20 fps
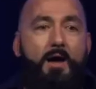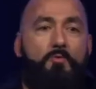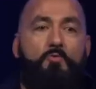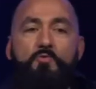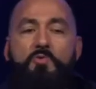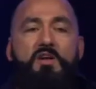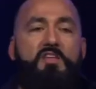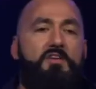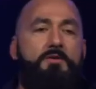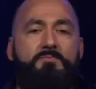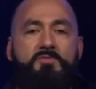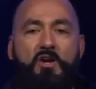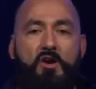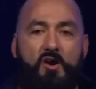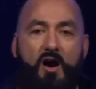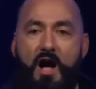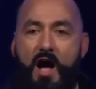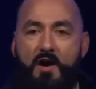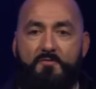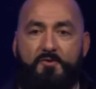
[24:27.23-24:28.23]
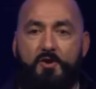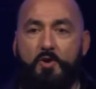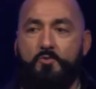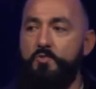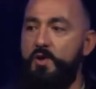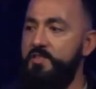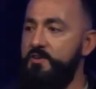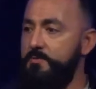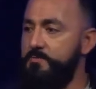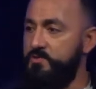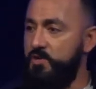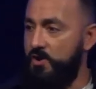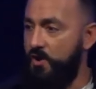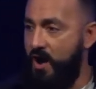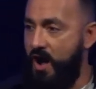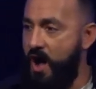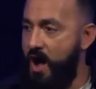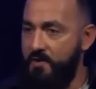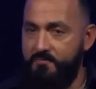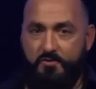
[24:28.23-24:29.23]
rhythms are off and our rhythms are
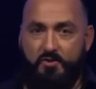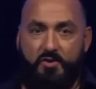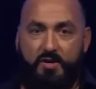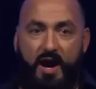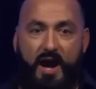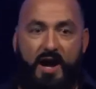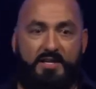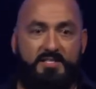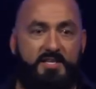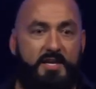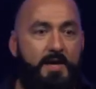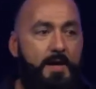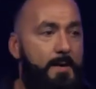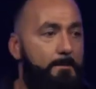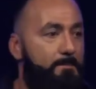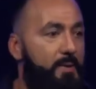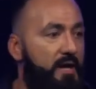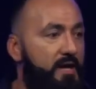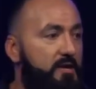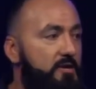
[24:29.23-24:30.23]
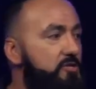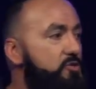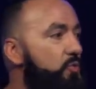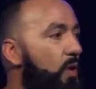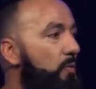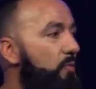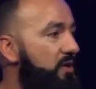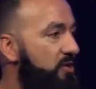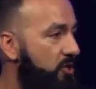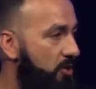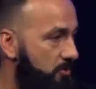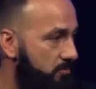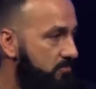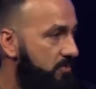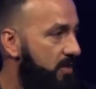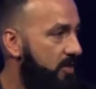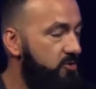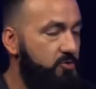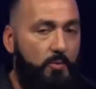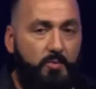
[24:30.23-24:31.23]
off, you guys. But here's what we do.
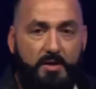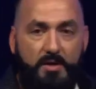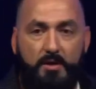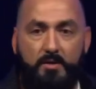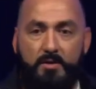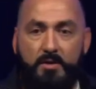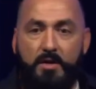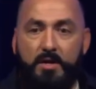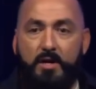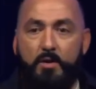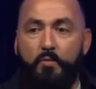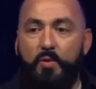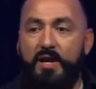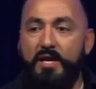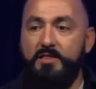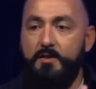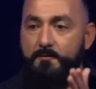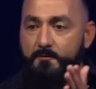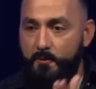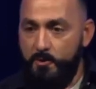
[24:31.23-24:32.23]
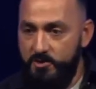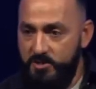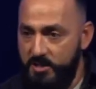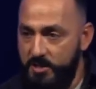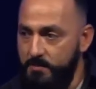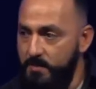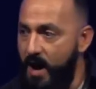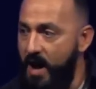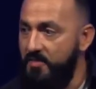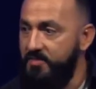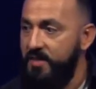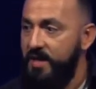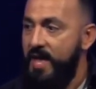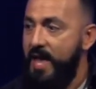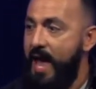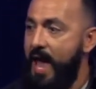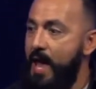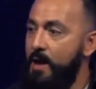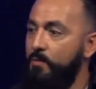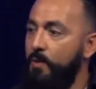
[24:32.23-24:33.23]
Here's what we do. We get the first of the month
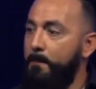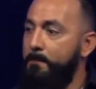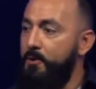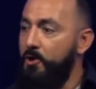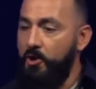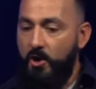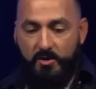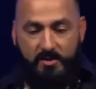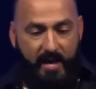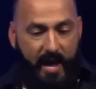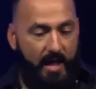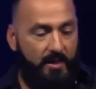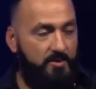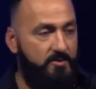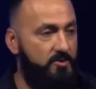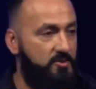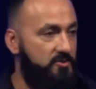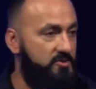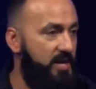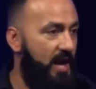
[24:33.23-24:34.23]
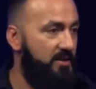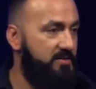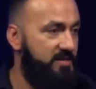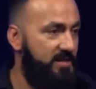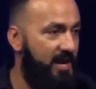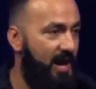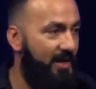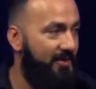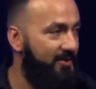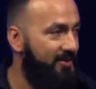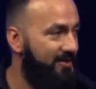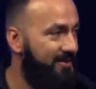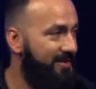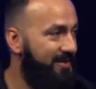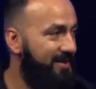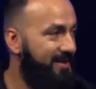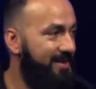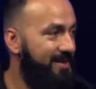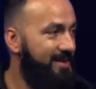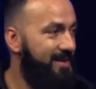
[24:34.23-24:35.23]
and we put our calendars out together.
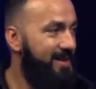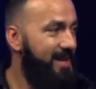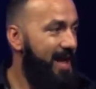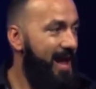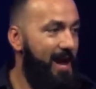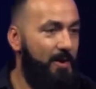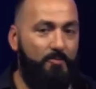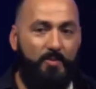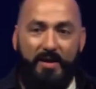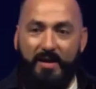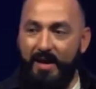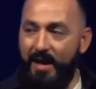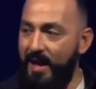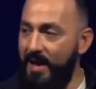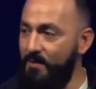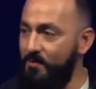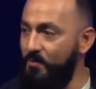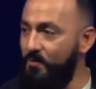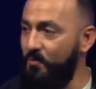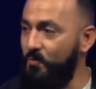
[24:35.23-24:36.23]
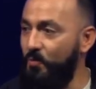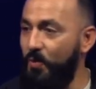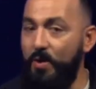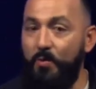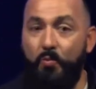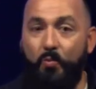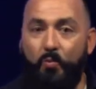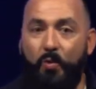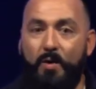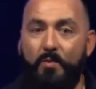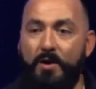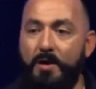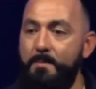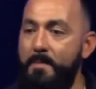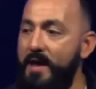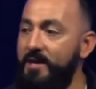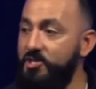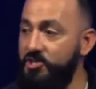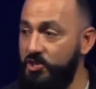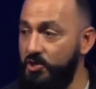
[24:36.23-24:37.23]
And we, and we, we want to
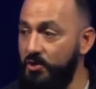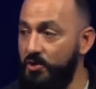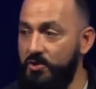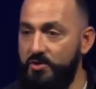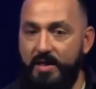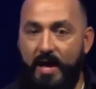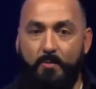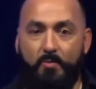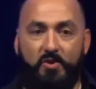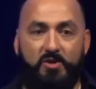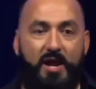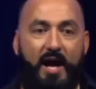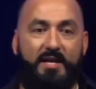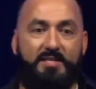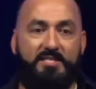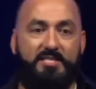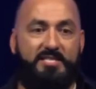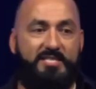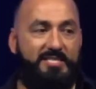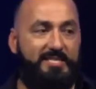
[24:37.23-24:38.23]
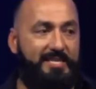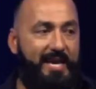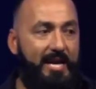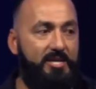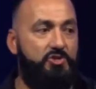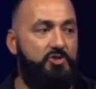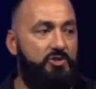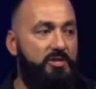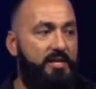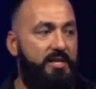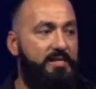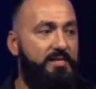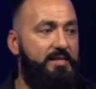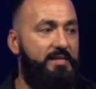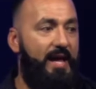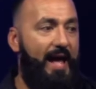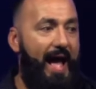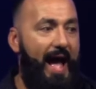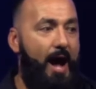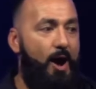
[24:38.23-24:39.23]
make sure that we're not
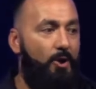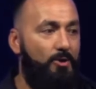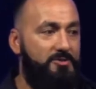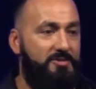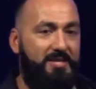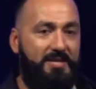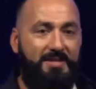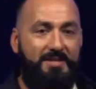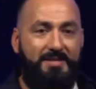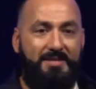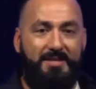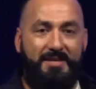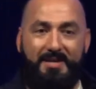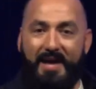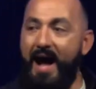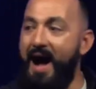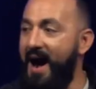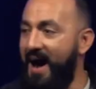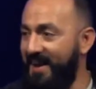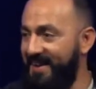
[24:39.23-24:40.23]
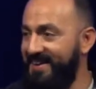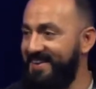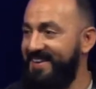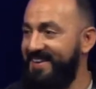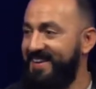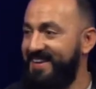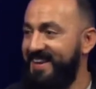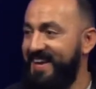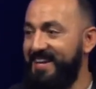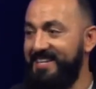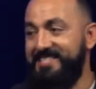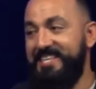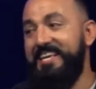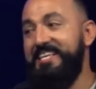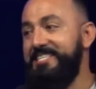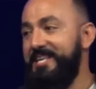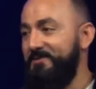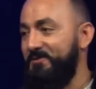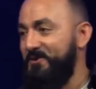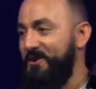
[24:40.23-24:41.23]
scheduling out God. And it's
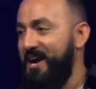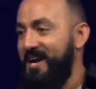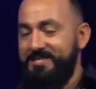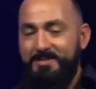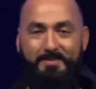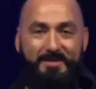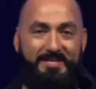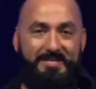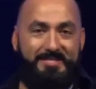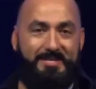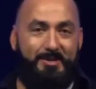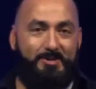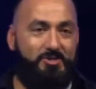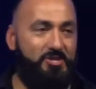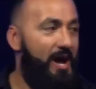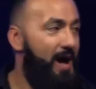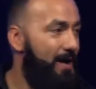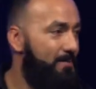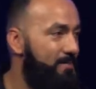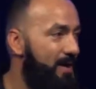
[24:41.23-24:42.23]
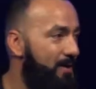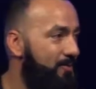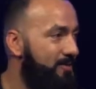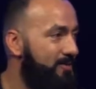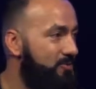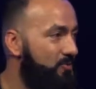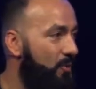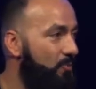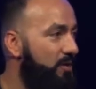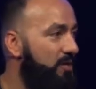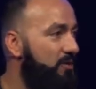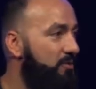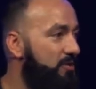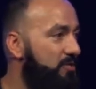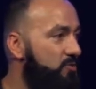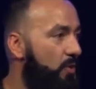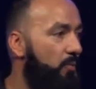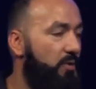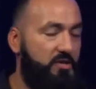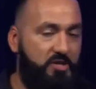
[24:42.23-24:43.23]
easy for us. I mean, this is our job, man. This is what we, this
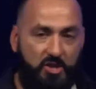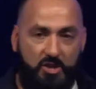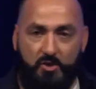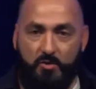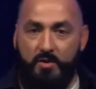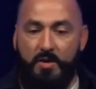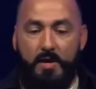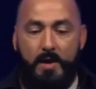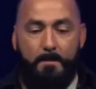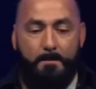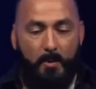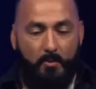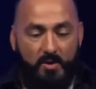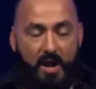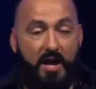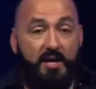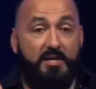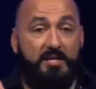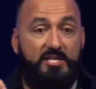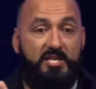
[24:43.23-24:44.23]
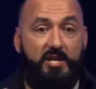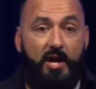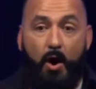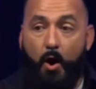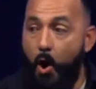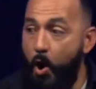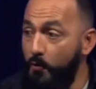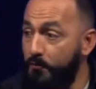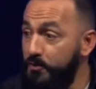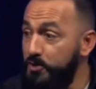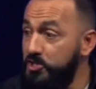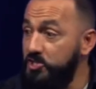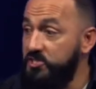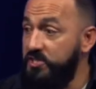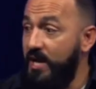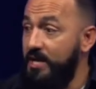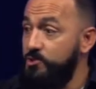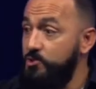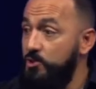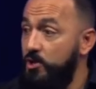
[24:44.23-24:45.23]
is what we do. But we're not going to
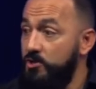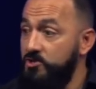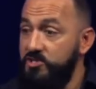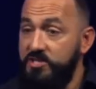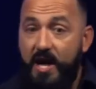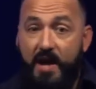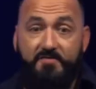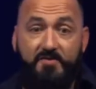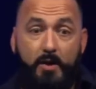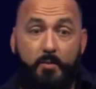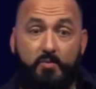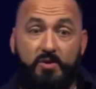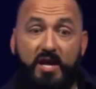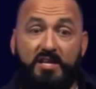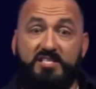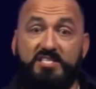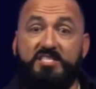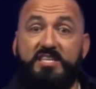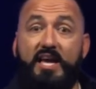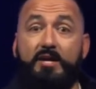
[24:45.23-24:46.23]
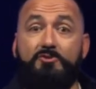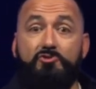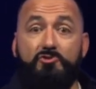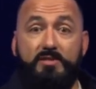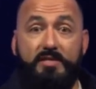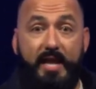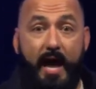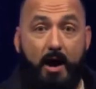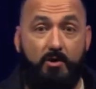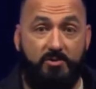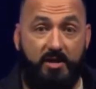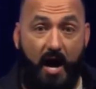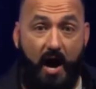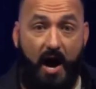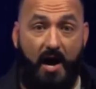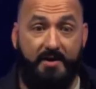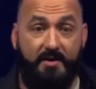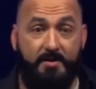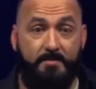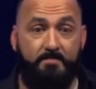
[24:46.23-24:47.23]
overschedule ourselves, that we're not scheduling out
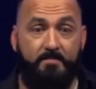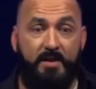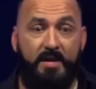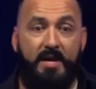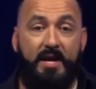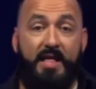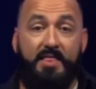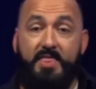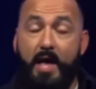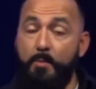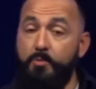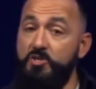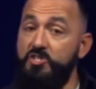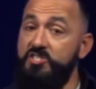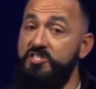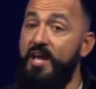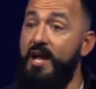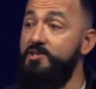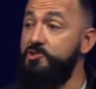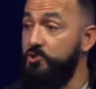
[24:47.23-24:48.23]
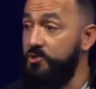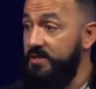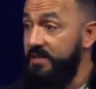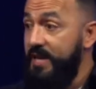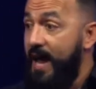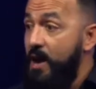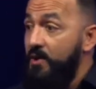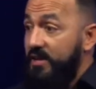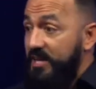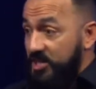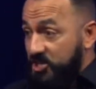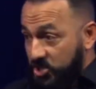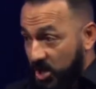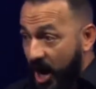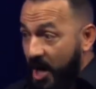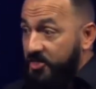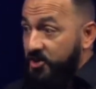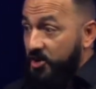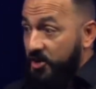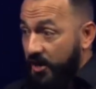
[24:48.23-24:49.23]
God, that we're scheduling out each
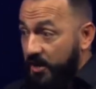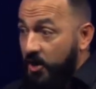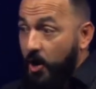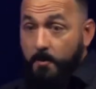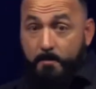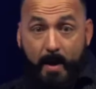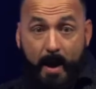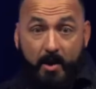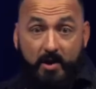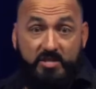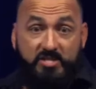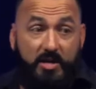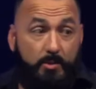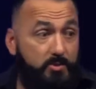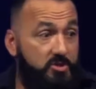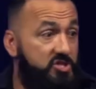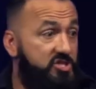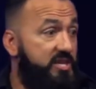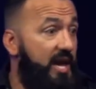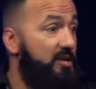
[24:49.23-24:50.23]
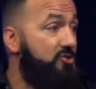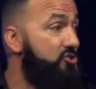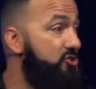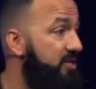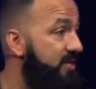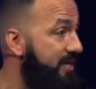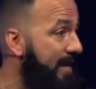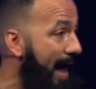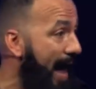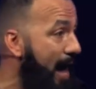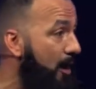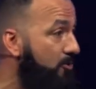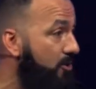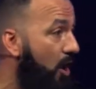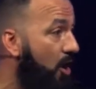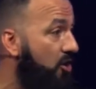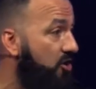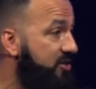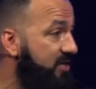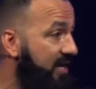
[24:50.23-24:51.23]
other in our marriage, that we're scheduling out
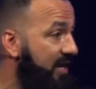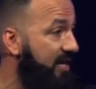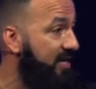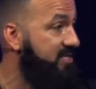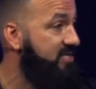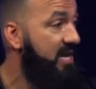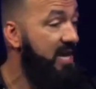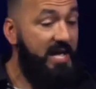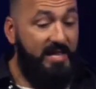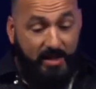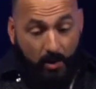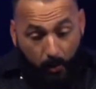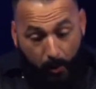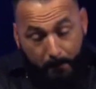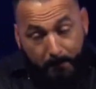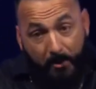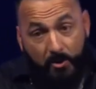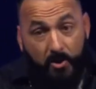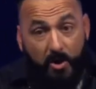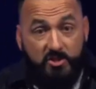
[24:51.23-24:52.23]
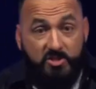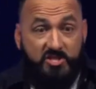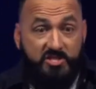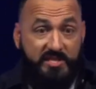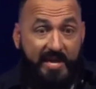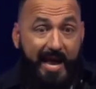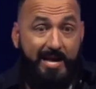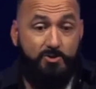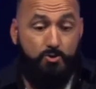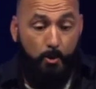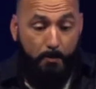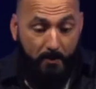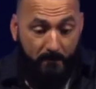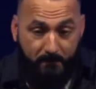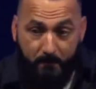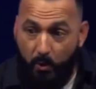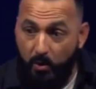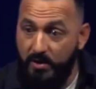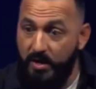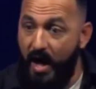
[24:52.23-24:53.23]
our kids, that we put our schedule
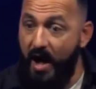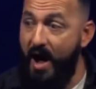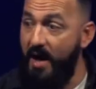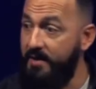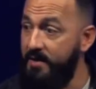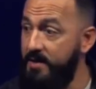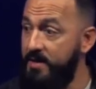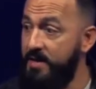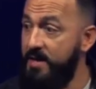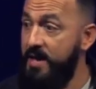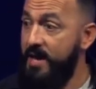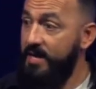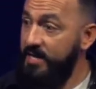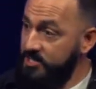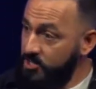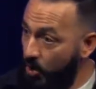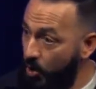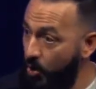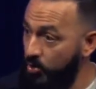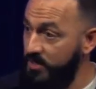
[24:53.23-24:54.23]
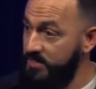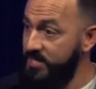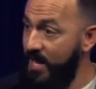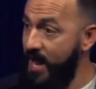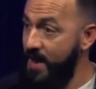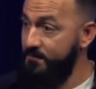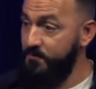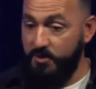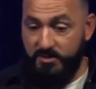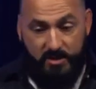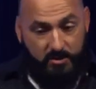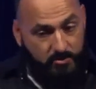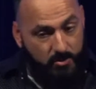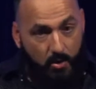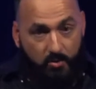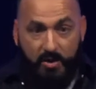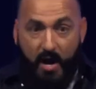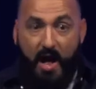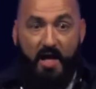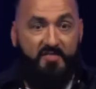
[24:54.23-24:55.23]
before God. And it's a holy time for us.
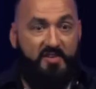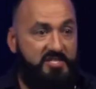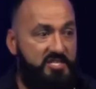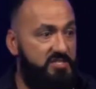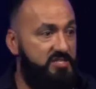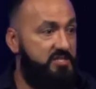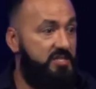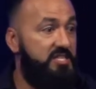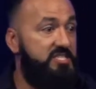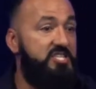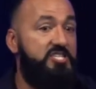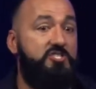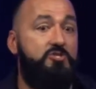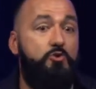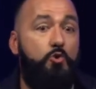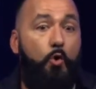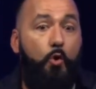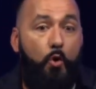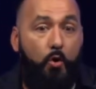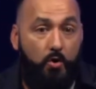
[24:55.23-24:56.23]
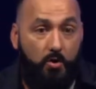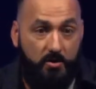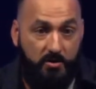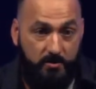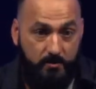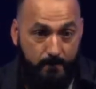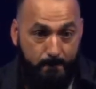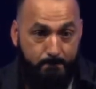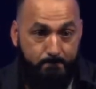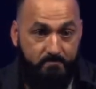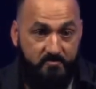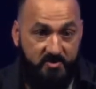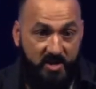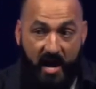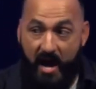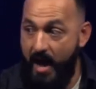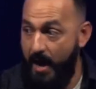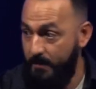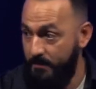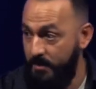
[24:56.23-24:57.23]
No, God, this is this is your
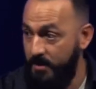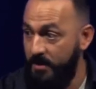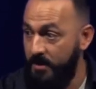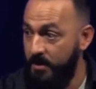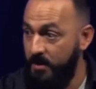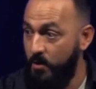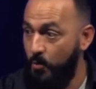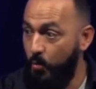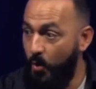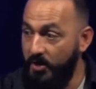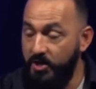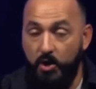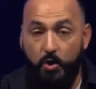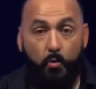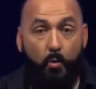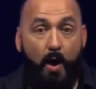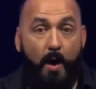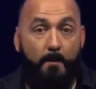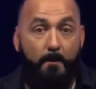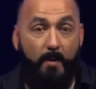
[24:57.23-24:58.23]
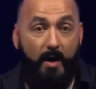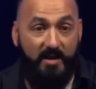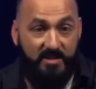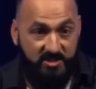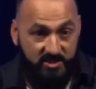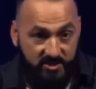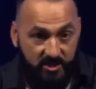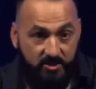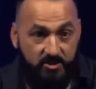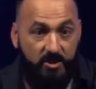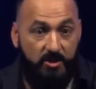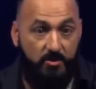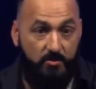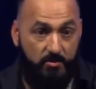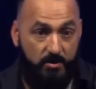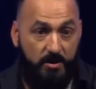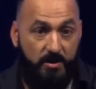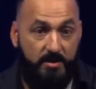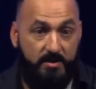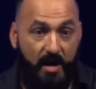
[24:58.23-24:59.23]
time. What do you want us to do,
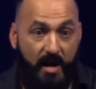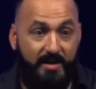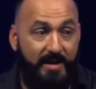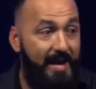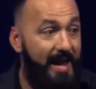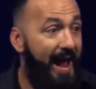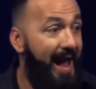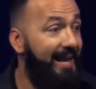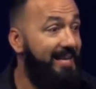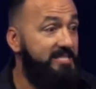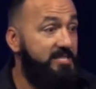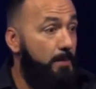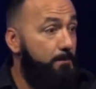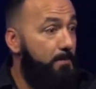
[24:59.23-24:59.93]
God? And it's a